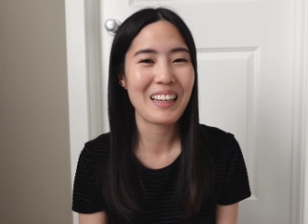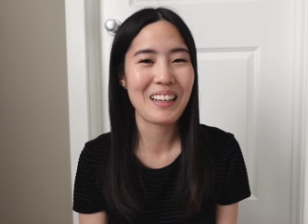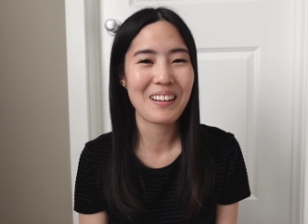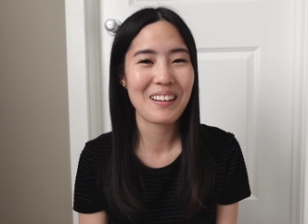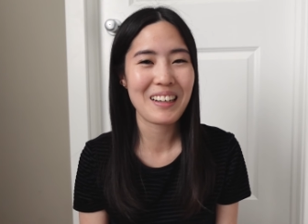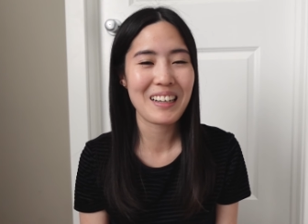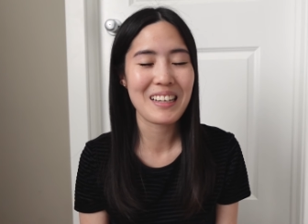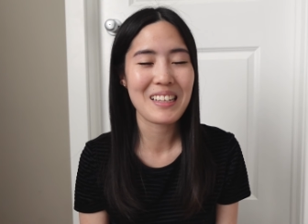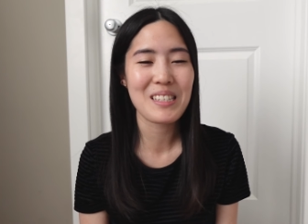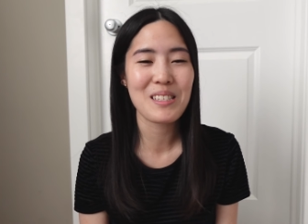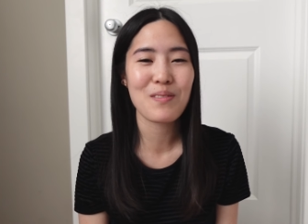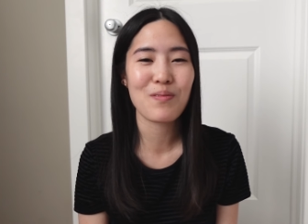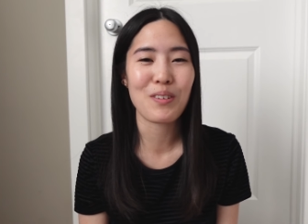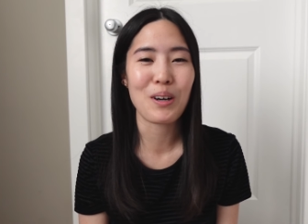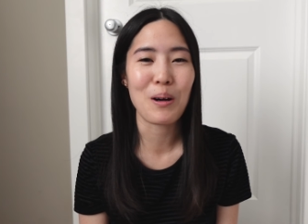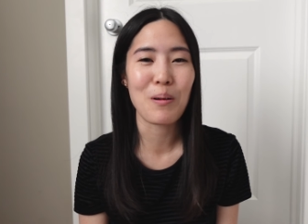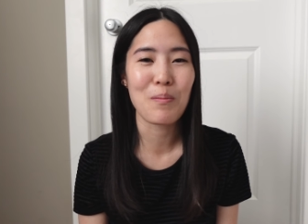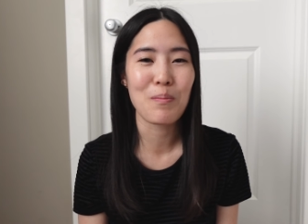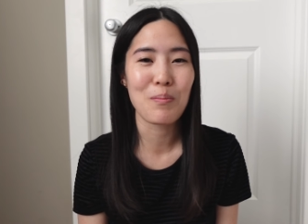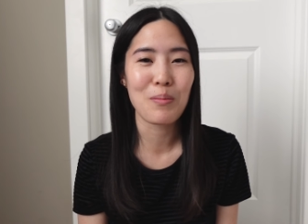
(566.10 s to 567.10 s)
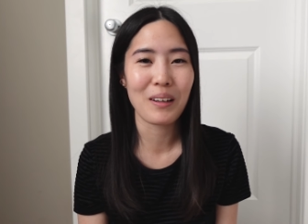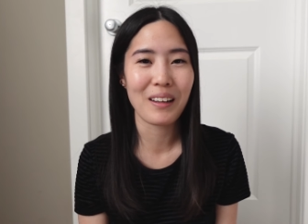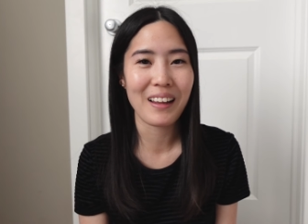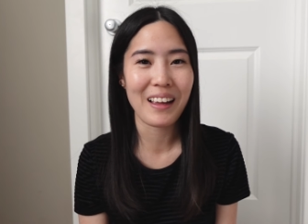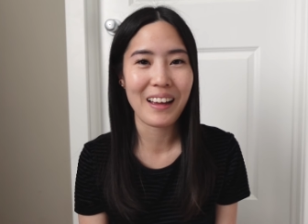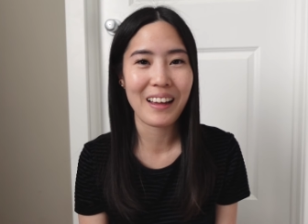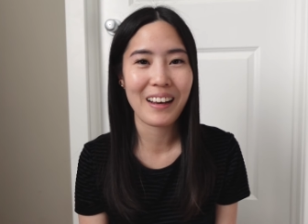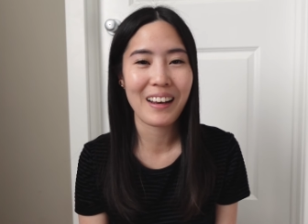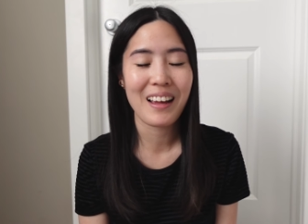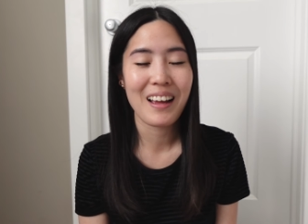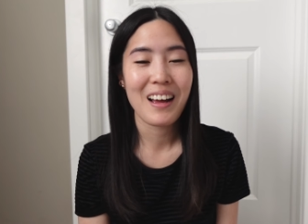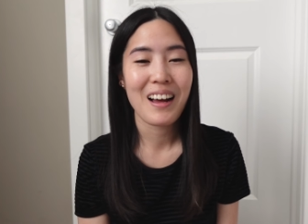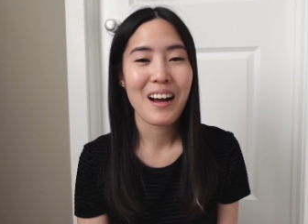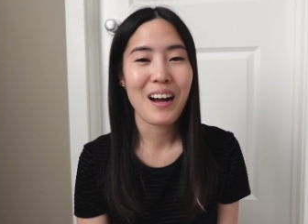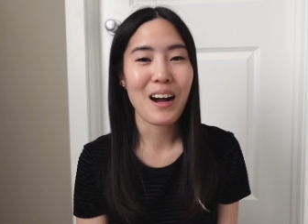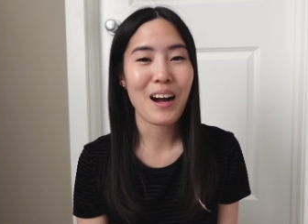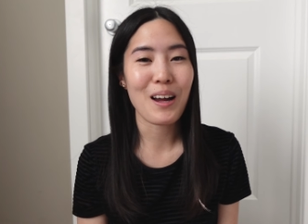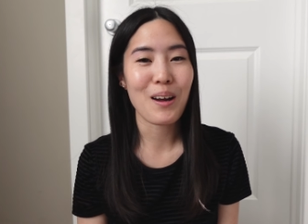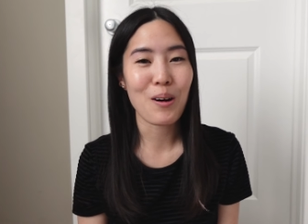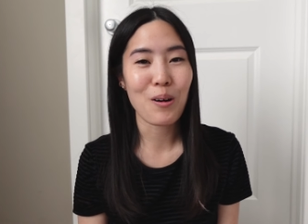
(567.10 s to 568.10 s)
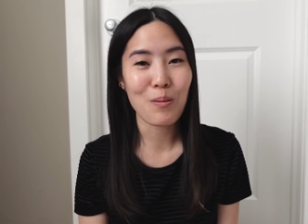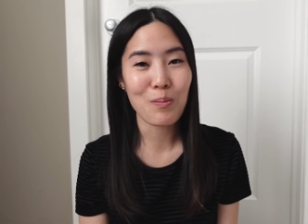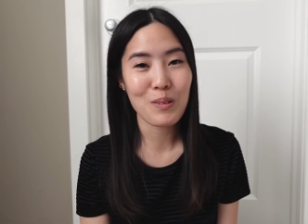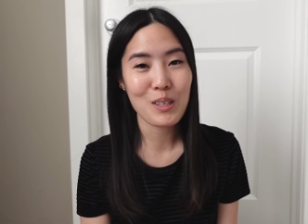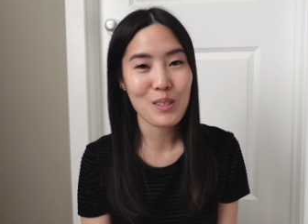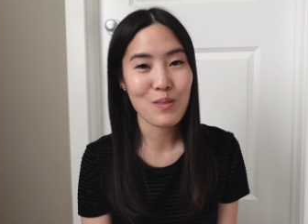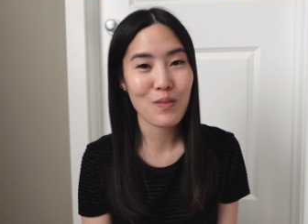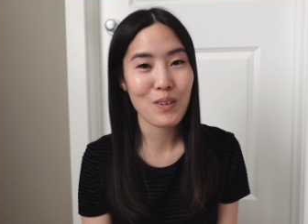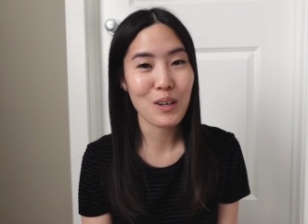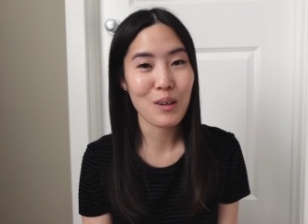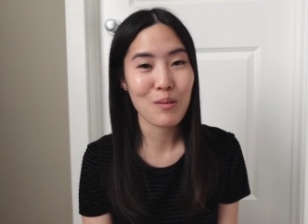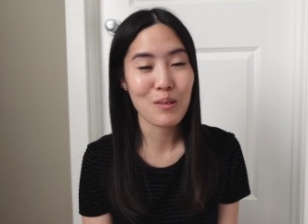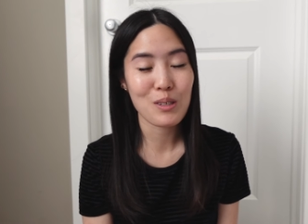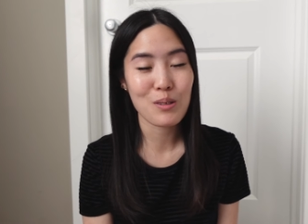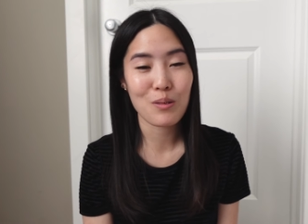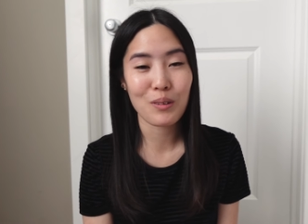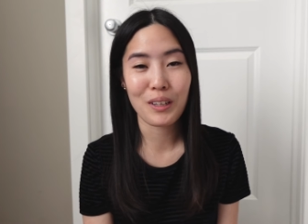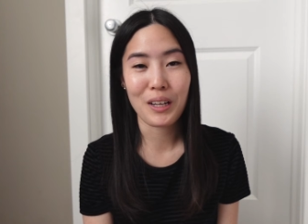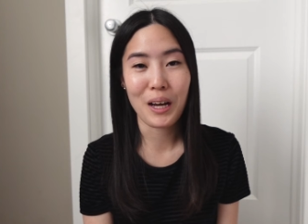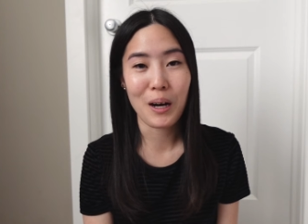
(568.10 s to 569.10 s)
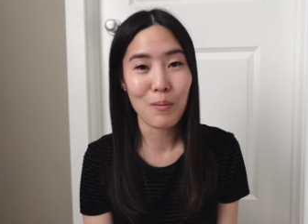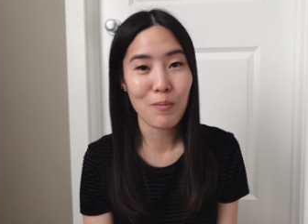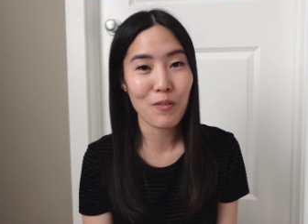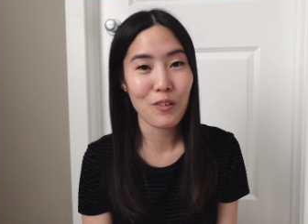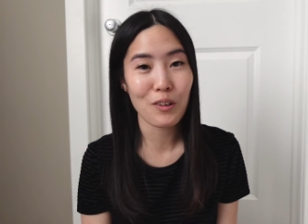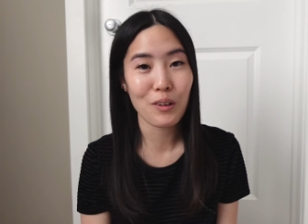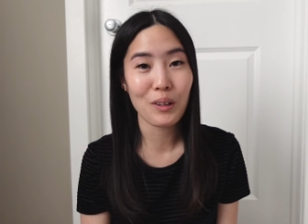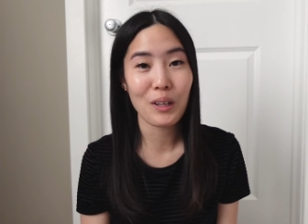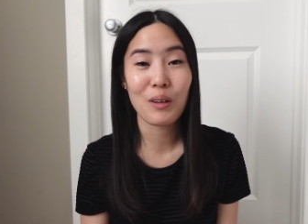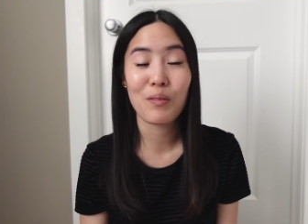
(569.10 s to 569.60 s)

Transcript: earrings from Polène. I hope this video was really helpful.